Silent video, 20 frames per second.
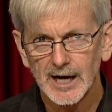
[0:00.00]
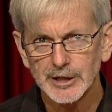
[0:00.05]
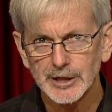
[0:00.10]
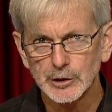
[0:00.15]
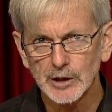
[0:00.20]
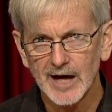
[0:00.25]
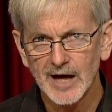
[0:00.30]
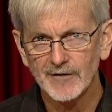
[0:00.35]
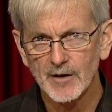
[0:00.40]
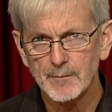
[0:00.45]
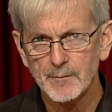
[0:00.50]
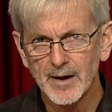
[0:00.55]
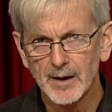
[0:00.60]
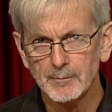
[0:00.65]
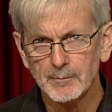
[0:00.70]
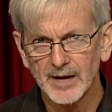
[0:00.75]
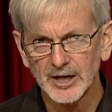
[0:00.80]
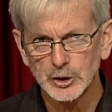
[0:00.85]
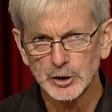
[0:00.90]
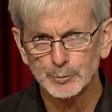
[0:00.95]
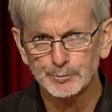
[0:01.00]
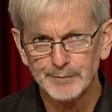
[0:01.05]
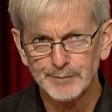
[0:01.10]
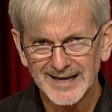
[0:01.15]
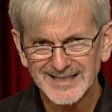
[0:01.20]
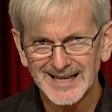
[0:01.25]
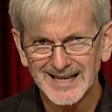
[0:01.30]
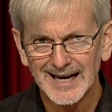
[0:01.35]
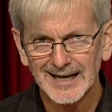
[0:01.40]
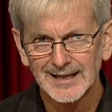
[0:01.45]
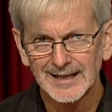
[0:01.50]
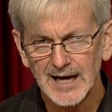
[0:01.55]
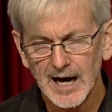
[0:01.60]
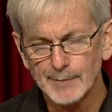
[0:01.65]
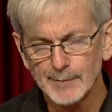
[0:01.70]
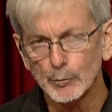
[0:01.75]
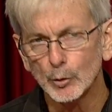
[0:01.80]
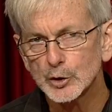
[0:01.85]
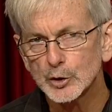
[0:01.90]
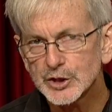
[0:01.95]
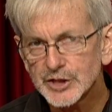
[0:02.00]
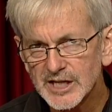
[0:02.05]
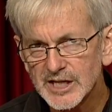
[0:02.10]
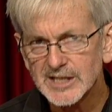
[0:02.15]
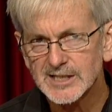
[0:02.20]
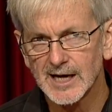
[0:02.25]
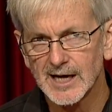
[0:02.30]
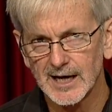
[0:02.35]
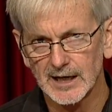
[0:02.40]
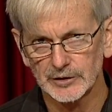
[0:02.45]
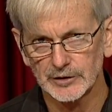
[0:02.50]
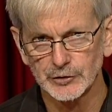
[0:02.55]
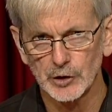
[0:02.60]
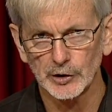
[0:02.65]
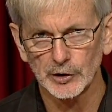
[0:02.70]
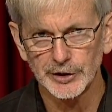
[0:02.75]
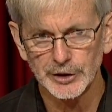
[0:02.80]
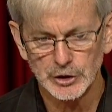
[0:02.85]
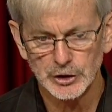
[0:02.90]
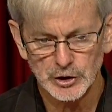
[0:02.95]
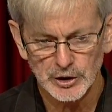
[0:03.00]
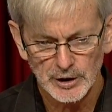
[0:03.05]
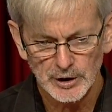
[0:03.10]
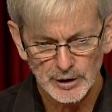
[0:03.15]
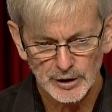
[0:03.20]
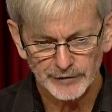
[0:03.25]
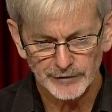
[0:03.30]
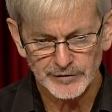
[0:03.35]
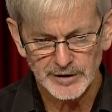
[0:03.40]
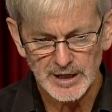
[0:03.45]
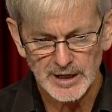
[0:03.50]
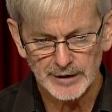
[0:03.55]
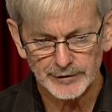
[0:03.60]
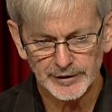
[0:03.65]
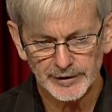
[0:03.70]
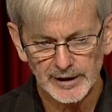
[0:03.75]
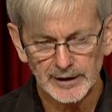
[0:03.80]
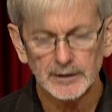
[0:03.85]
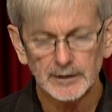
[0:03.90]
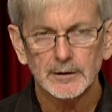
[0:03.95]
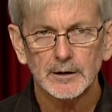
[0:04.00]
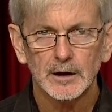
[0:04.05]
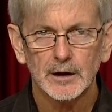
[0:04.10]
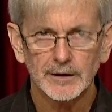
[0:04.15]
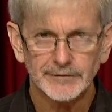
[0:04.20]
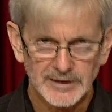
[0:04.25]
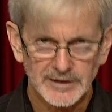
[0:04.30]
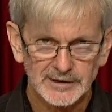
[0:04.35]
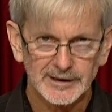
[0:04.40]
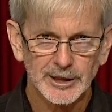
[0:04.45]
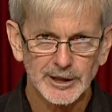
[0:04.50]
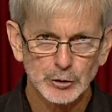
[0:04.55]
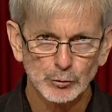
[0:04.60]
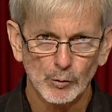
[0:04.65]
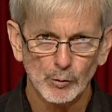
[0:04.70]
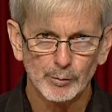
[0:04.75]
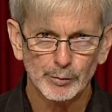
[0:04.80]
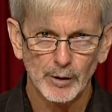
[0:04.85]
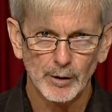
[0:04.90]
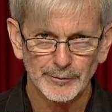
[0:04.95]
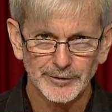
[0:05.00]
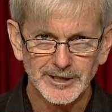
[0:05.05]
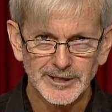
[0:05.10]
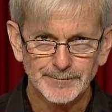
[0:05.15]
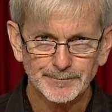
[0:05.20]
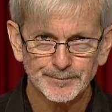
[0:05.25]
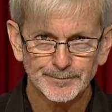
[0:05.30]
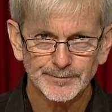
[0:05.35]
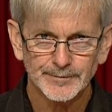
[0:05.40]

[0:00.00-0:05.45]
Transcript: you'll have a much better and more detailed knowledge of the area of intellectual property.